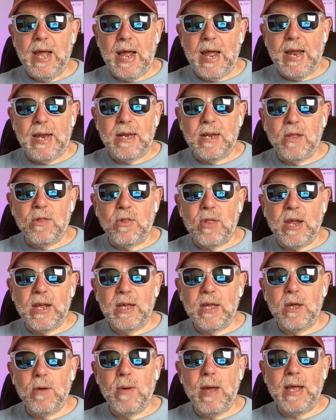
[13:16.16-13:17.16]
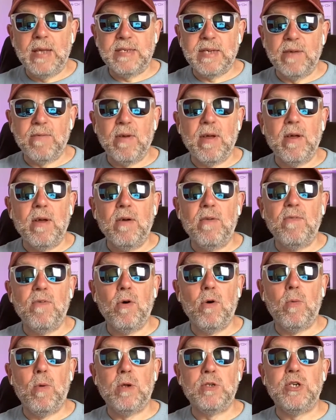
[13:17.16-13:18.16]
And thank you, as ever,
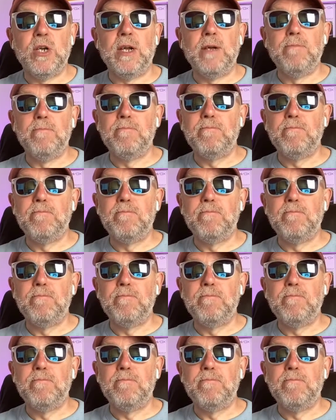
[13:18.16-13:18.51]
for watching.